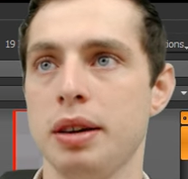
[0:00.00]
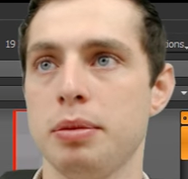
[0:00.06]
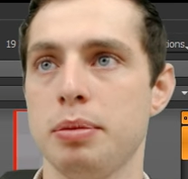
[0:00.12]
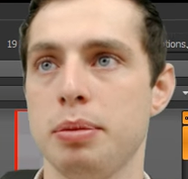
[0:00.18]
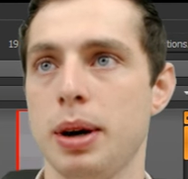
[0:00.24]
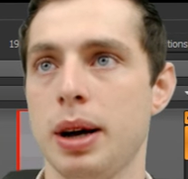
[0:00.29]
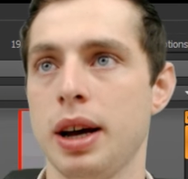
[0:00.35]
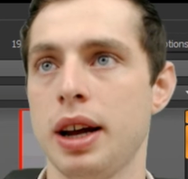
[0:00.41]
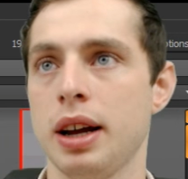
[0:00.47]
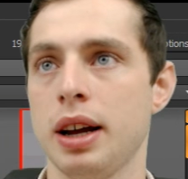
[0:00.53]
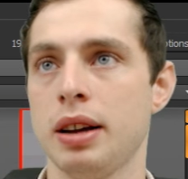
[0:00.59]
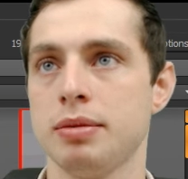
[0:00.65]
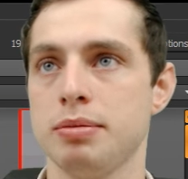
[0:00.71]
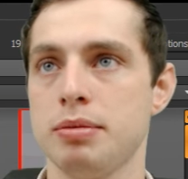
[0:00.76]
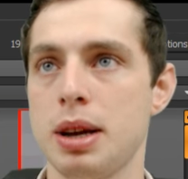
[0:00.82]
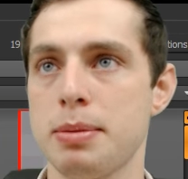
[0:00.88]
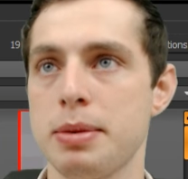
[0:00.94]
by
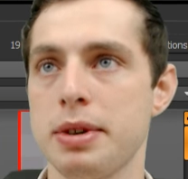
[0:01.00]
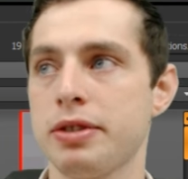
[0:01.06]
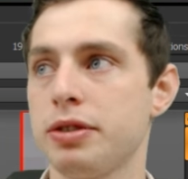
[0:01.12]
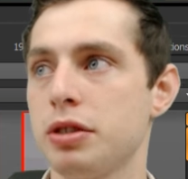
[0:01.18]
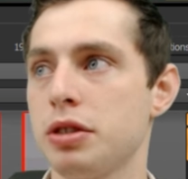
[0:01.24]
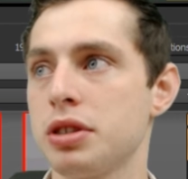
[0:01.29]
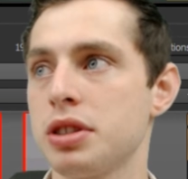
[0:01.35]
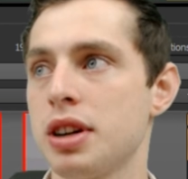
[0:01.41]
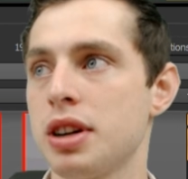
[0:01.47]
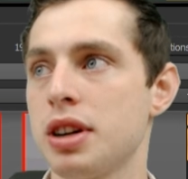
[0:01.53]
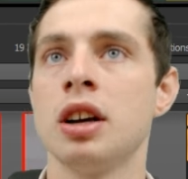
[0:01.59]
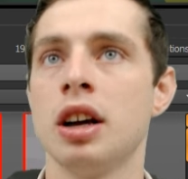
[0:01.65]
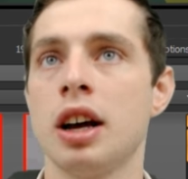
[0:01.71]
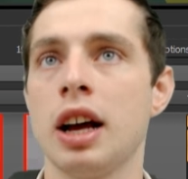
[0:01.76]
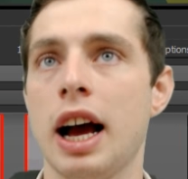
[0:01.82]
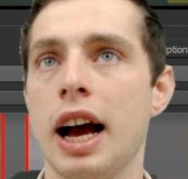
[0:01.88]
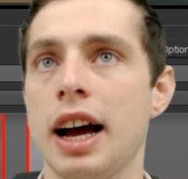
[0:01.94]
maybe 4
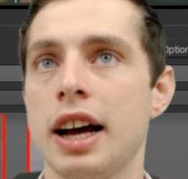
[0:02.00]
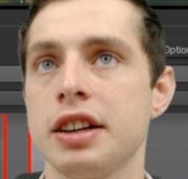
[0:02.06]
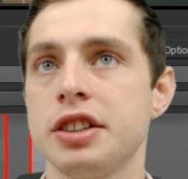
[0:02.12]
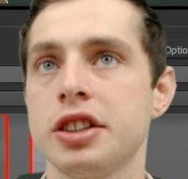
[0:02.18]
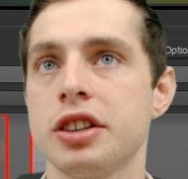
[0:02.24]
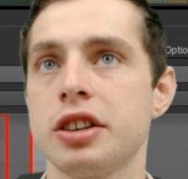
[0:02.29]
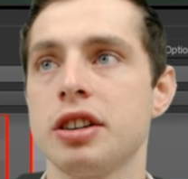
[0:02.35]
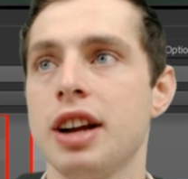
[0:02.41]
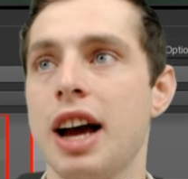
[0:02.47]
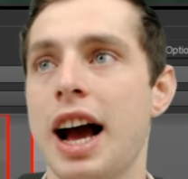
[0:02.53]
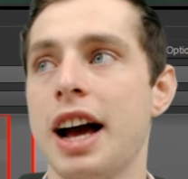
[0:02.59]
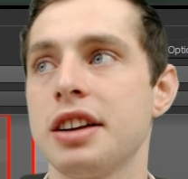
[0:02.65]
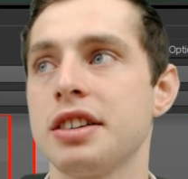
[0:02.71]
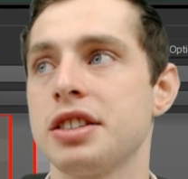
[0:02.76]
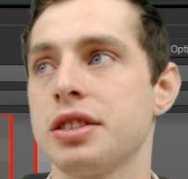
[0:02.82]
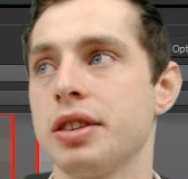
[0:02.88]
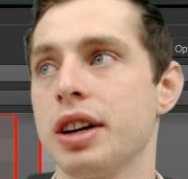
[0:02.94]
times, and you can
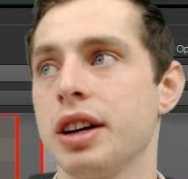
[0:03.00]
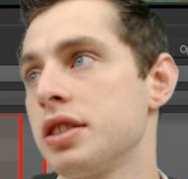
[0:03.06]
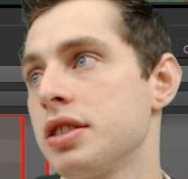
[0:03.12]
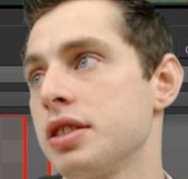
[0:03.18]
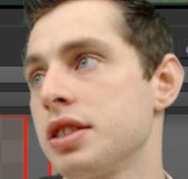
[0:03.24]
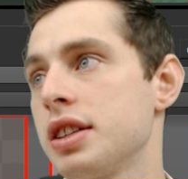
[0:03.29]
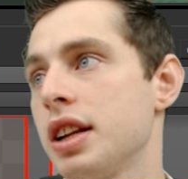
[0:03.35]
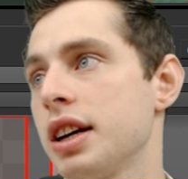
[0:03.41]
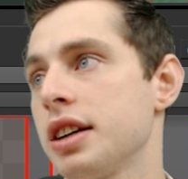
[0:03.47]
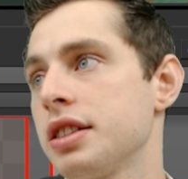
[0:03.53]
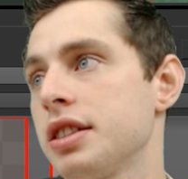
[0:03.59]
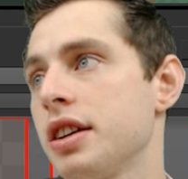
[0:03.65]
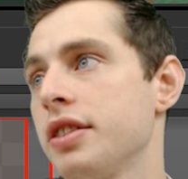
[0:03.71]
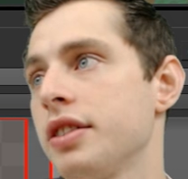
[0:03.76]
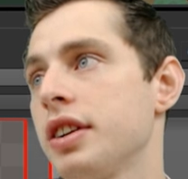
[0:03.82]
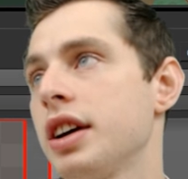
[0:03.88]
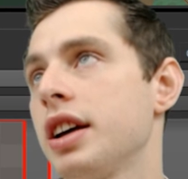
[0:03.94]
add to it. Select
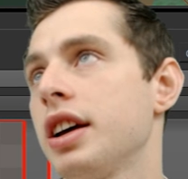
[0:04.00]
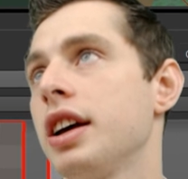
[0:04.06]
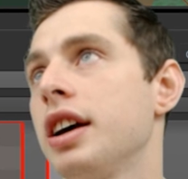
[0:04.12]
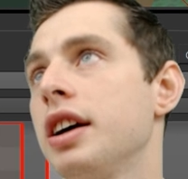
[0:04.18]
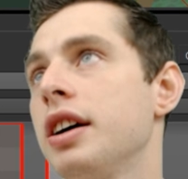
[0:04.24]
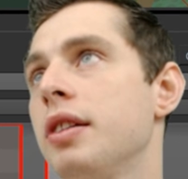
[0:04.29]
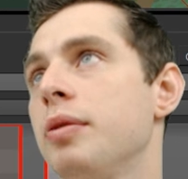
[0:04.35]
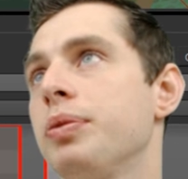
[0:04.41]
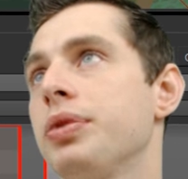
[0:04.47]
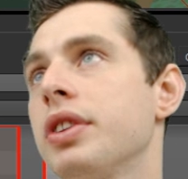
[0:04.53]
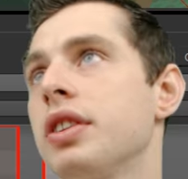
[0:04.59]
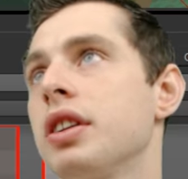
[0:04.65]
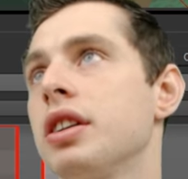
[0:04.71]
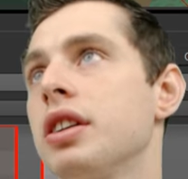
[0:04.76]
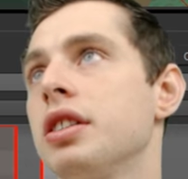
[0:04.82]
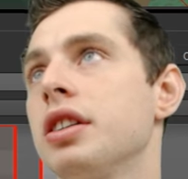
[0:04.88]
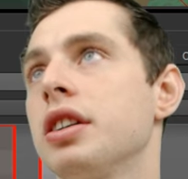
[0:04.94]
over here, and
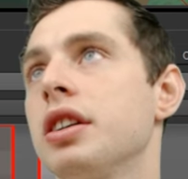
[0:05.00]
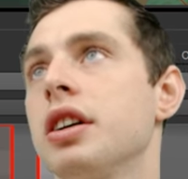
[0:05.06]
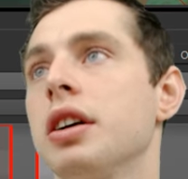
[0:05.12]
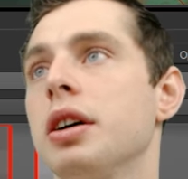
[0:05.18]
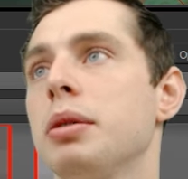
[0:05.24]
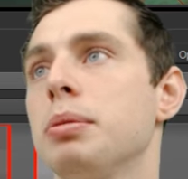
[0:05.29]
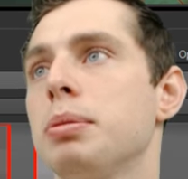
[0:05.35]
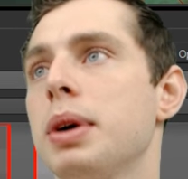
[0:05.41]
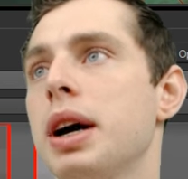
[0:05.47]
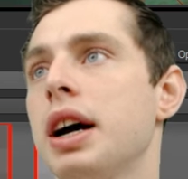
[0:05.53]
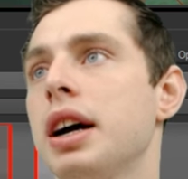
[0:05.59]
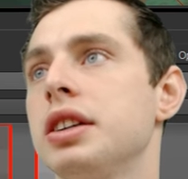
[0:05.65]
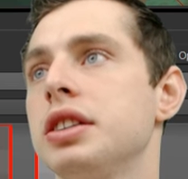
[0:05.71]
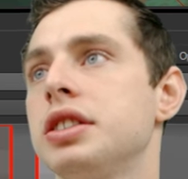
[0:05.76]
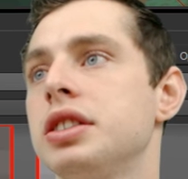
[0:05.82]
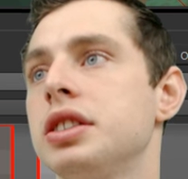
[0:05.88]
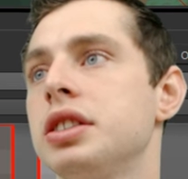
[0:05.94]
then you go patch,
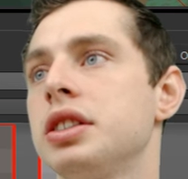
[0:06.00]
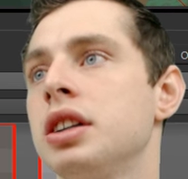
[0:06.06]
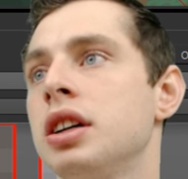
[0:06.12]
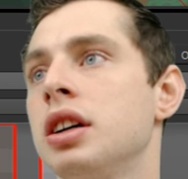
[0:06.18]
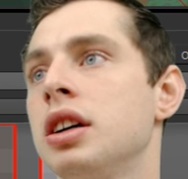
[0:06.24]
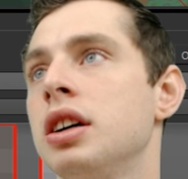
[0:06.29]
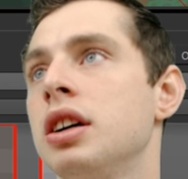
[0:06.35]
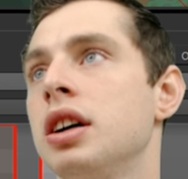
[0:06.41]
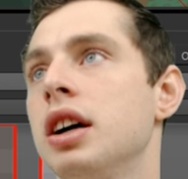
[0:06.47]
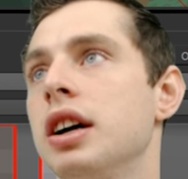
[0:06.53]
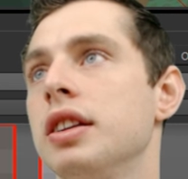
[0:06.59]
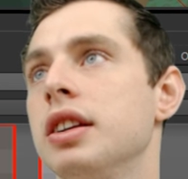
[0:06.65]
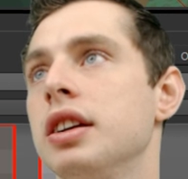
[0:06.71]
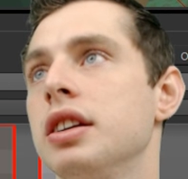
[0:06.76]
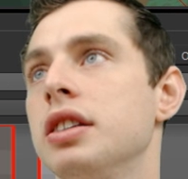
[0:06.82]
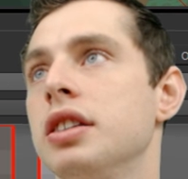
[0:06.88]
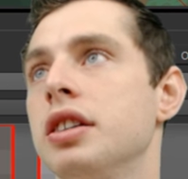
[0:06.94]
and
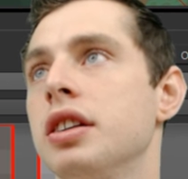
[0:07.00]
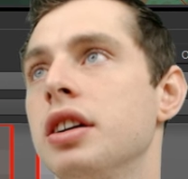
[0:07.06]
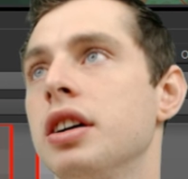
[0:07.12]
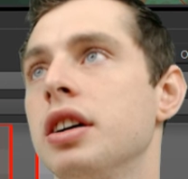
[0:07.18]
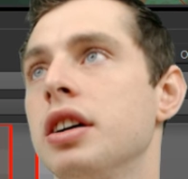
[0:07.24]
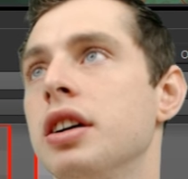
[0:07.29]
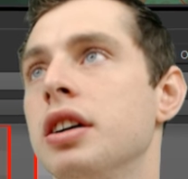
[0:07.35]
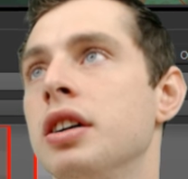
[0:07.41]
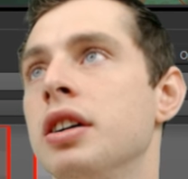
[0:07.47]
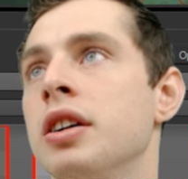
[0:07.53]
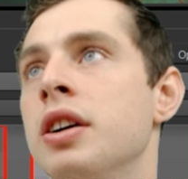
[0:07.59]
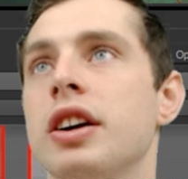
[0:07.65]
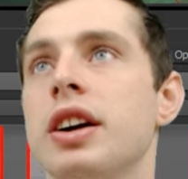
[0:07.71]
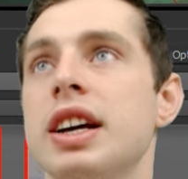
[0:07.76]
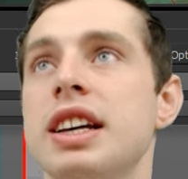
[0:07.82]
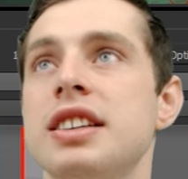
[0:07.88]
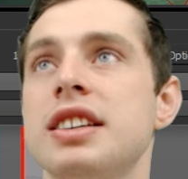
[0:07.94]
then you go
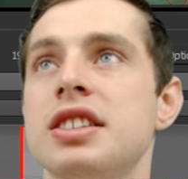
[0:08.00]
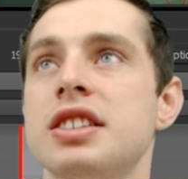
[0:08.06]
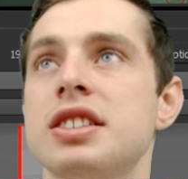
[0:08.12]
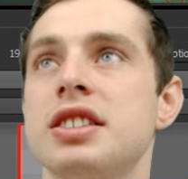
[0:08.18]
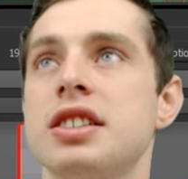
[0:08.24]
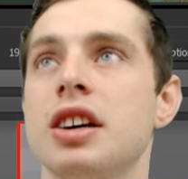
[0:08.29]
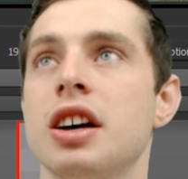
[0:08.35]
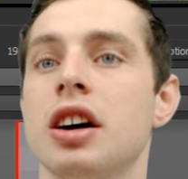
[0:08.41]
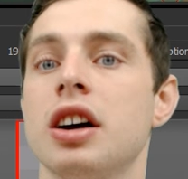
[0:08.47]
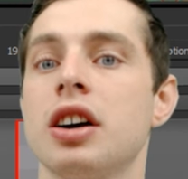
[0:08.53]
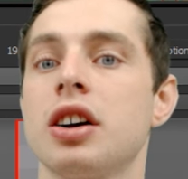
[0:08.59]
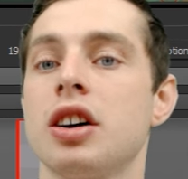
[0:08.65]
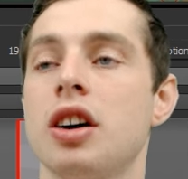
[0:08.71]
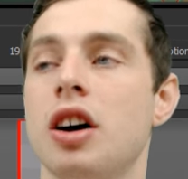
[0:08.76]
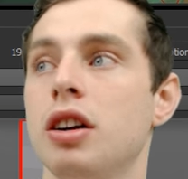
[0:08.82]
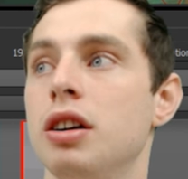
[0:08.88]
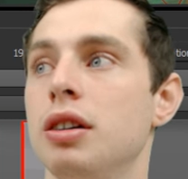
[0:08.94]
insert
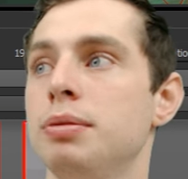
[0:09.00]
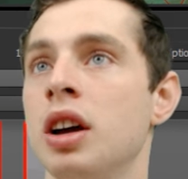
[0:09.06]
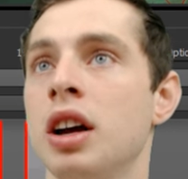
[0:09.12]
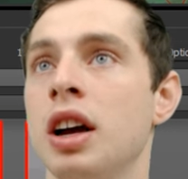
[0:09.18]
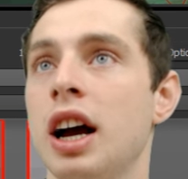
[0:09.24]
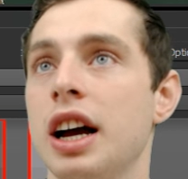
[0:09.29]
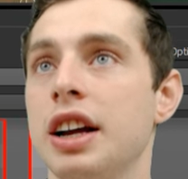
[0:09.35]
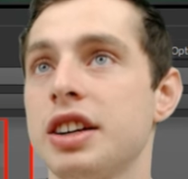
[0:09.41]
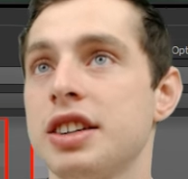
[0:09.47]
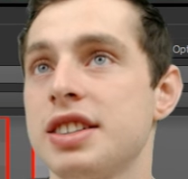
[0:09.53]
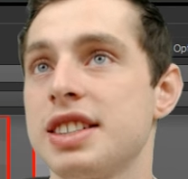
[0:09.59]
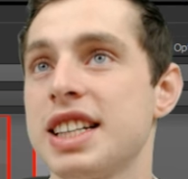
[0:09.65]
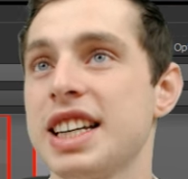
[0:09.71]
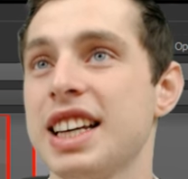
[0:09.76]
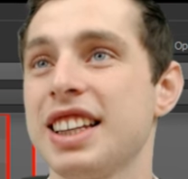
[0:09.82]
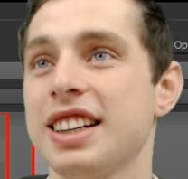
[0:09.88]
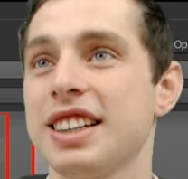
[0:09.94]
column, and you can
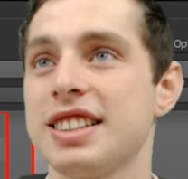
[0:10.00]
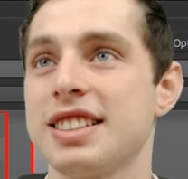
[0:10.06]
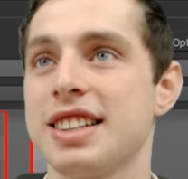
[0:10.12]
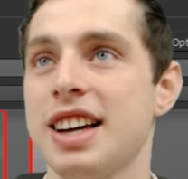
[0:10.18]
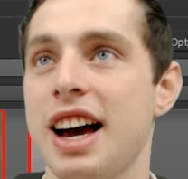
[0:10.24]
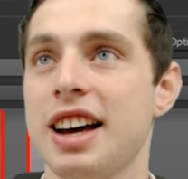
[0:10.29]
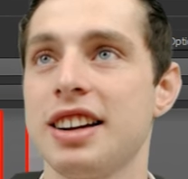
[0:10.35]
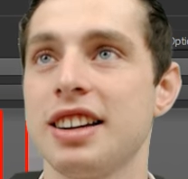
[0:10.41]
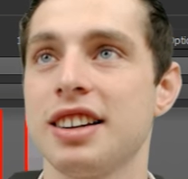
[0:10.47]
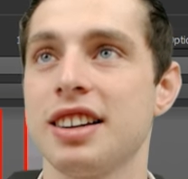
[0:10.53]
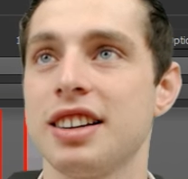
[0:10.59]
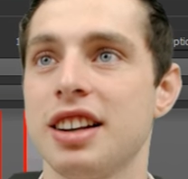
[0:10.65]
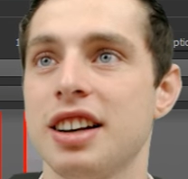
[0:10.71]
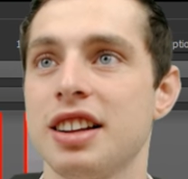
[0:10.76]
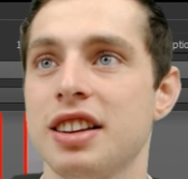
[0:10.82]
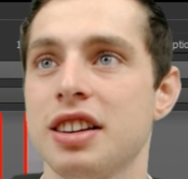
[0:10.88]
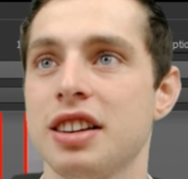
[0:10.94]
see that it's added
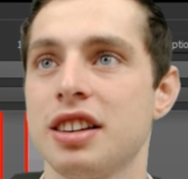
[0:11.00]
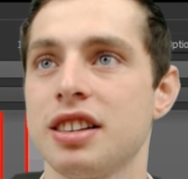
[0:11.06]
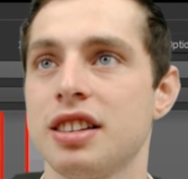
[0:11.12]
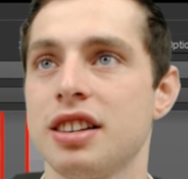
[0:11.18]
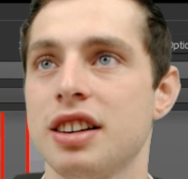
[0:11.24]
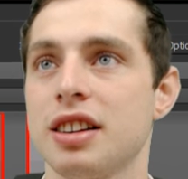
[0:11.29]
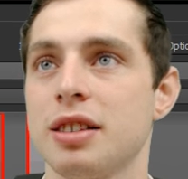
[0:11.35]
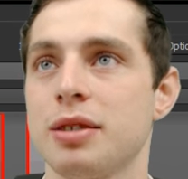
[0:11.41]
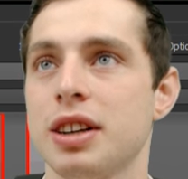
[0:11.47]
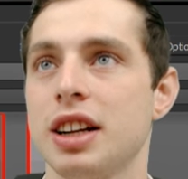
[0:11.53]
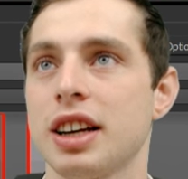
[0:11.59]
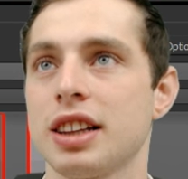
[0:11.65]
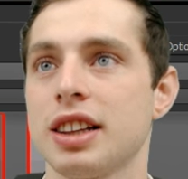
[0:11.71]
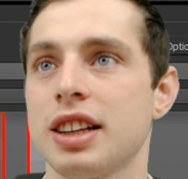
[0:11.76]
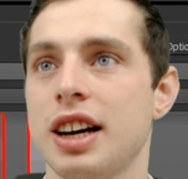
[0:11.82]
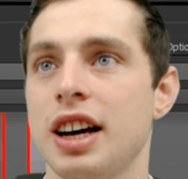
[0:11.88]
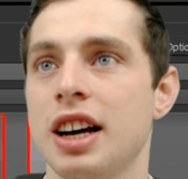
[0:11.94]
another one like
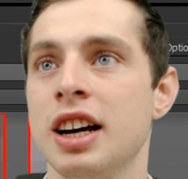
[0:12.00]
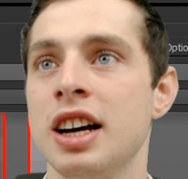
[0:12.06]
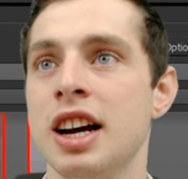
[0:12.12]
that.